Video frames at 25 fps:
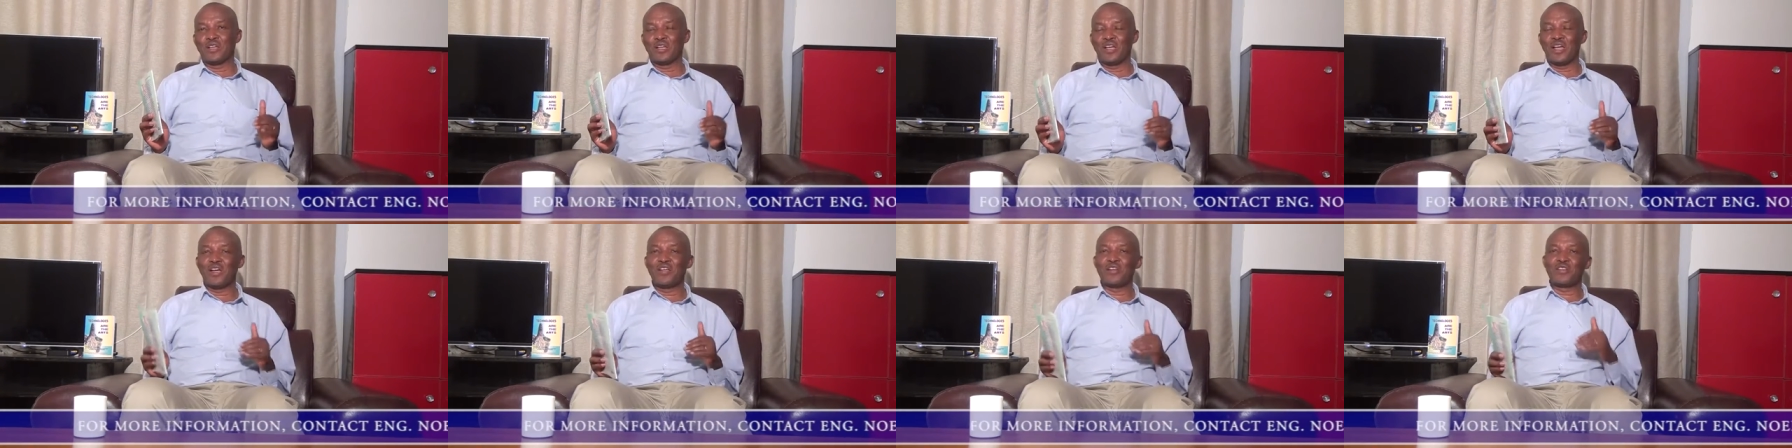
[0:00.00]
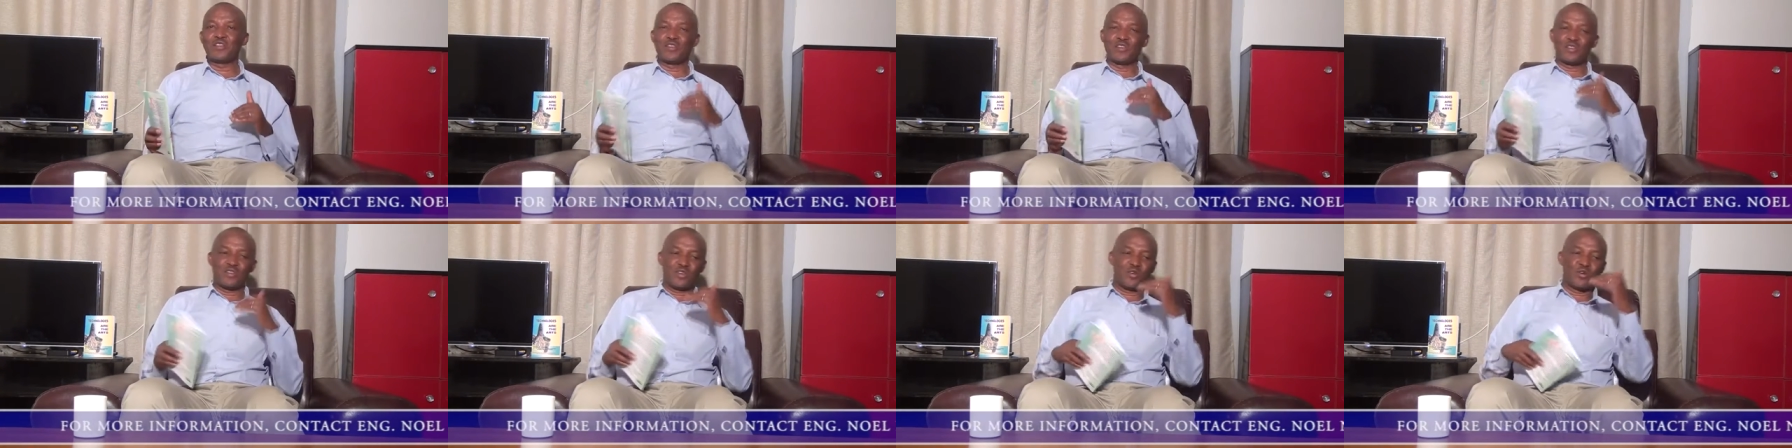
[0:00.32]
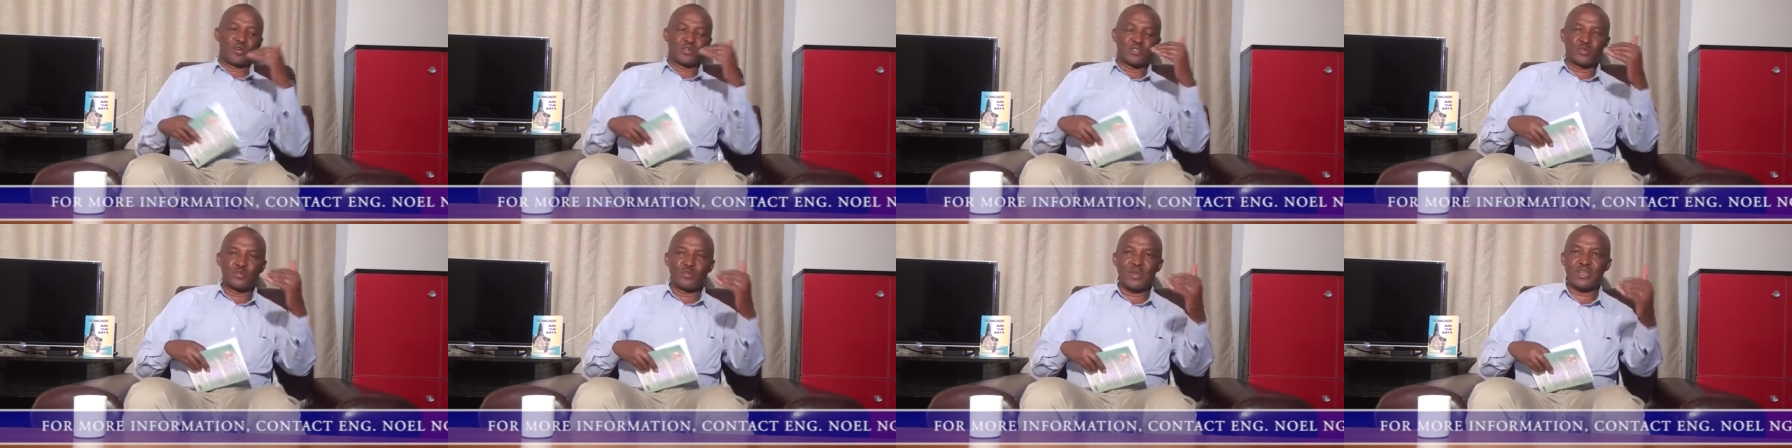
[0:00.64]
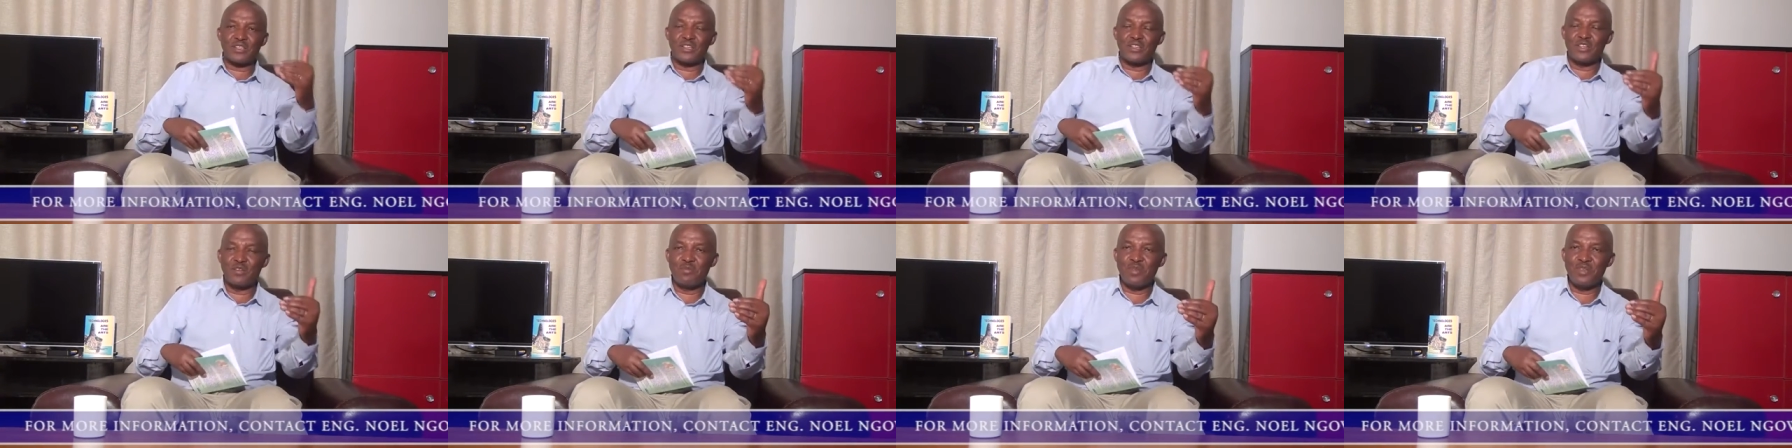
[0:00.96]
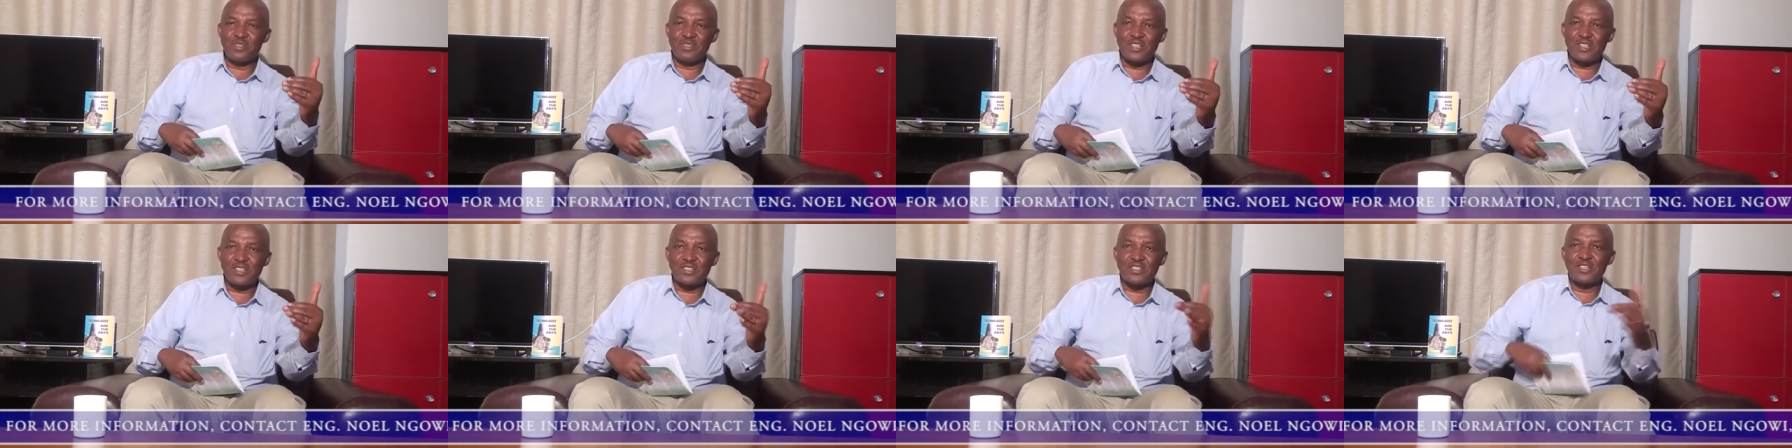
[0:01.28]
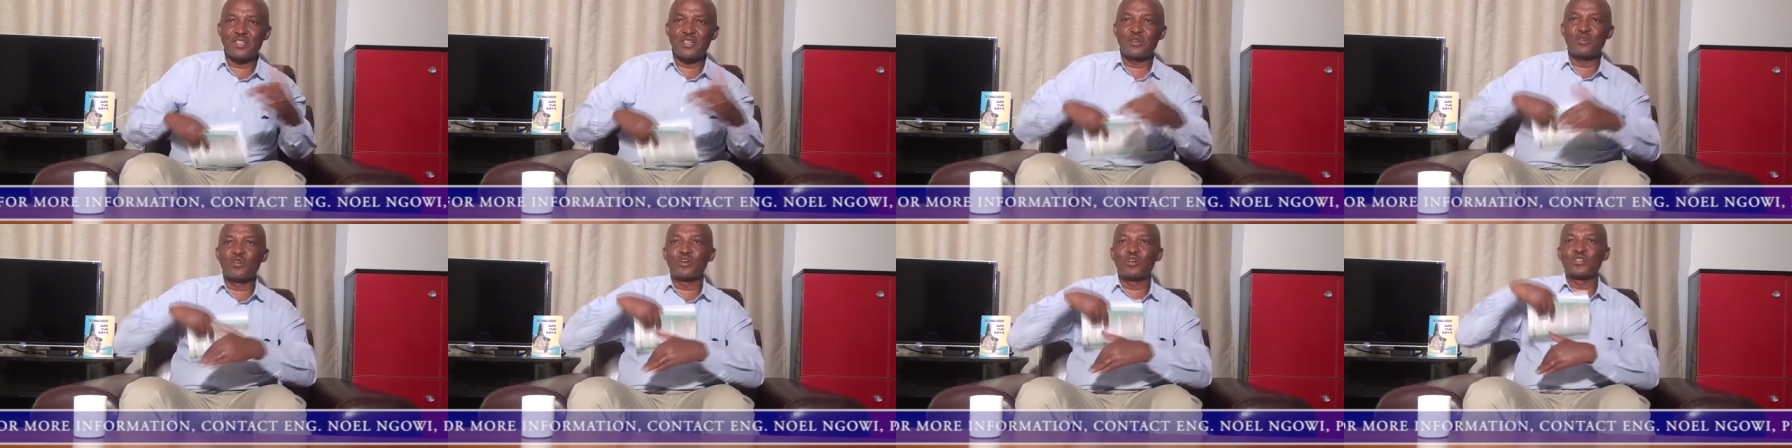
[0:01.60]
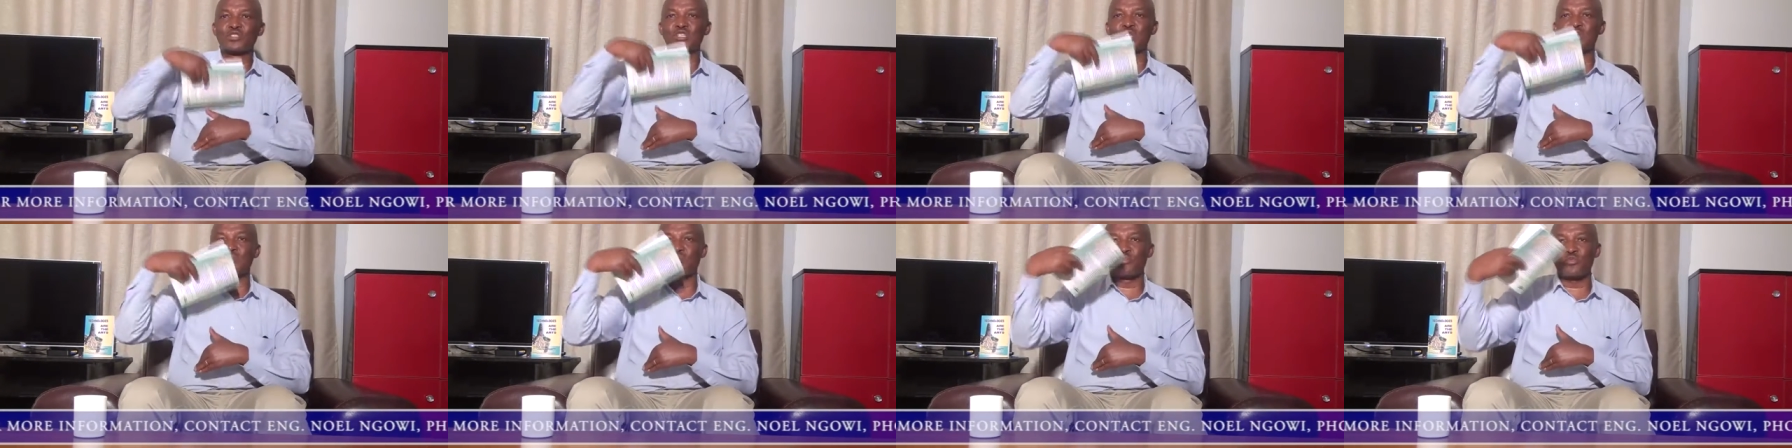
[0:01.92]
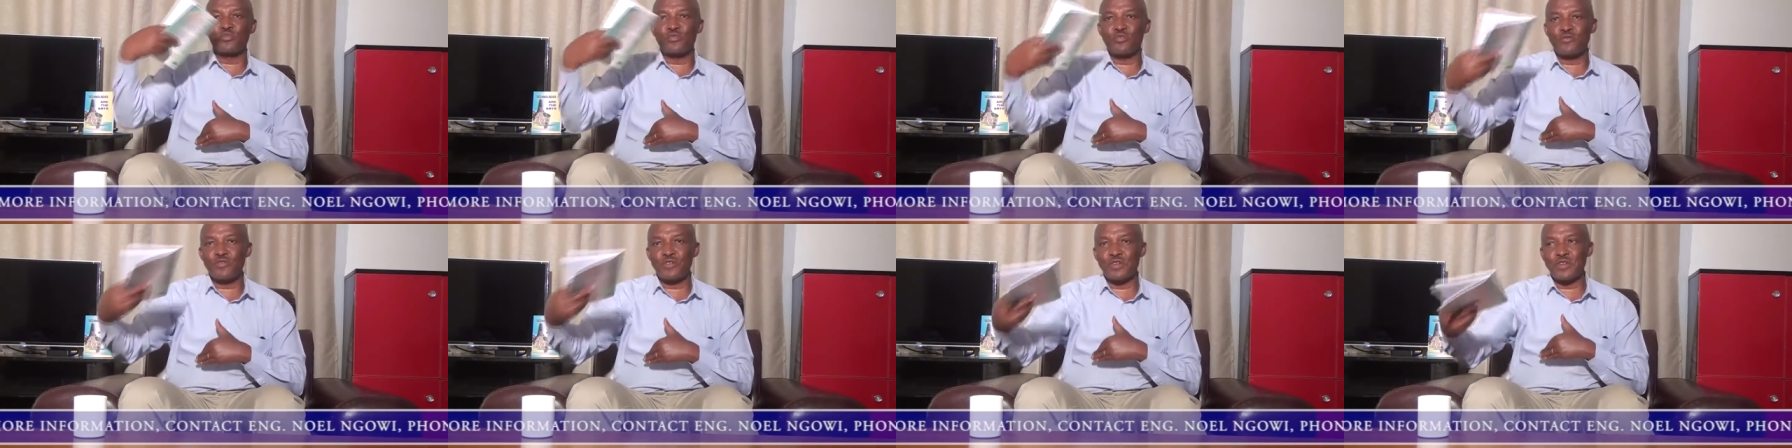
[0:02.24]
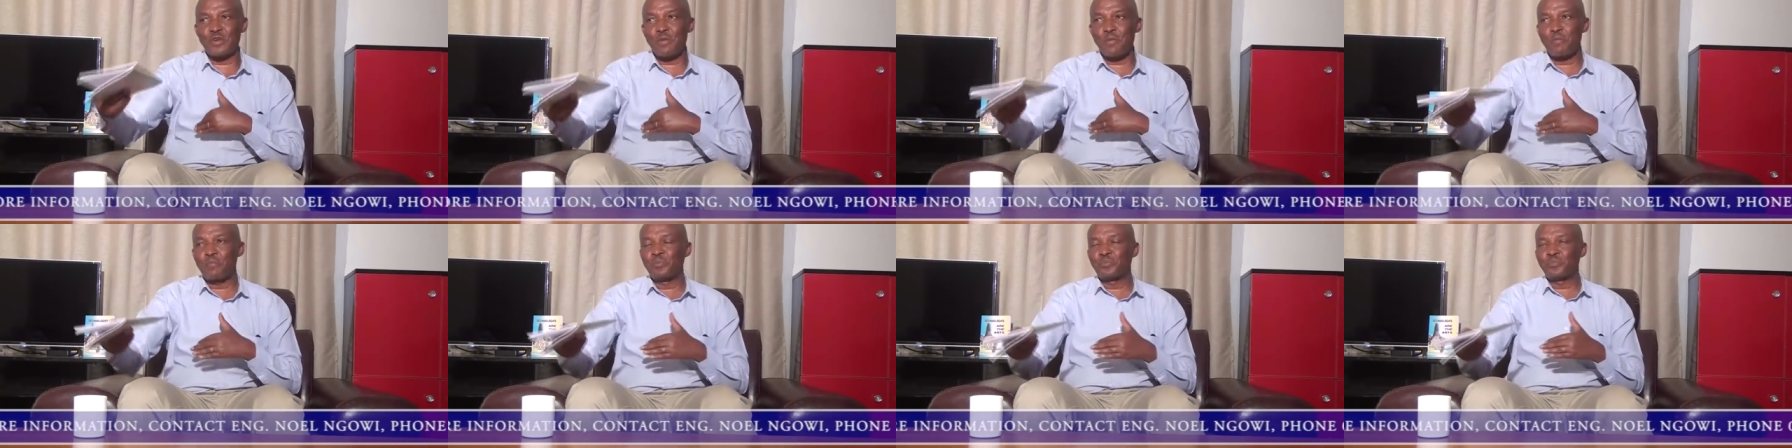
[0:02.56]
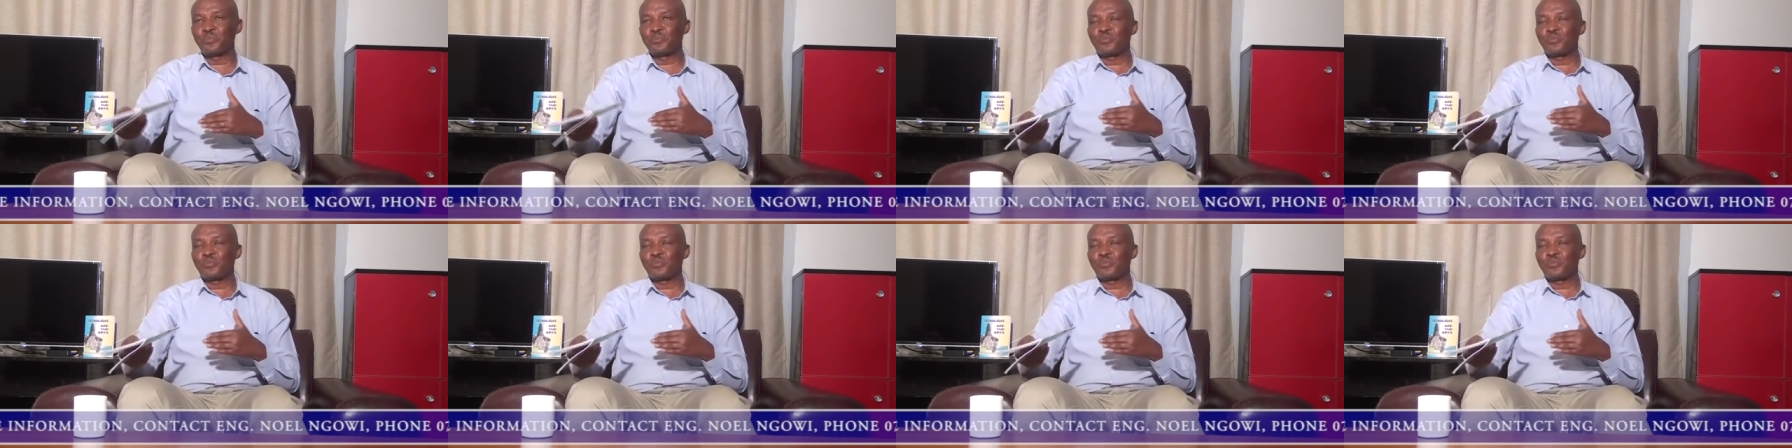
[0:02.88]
and he, he was making mistake. he was improving,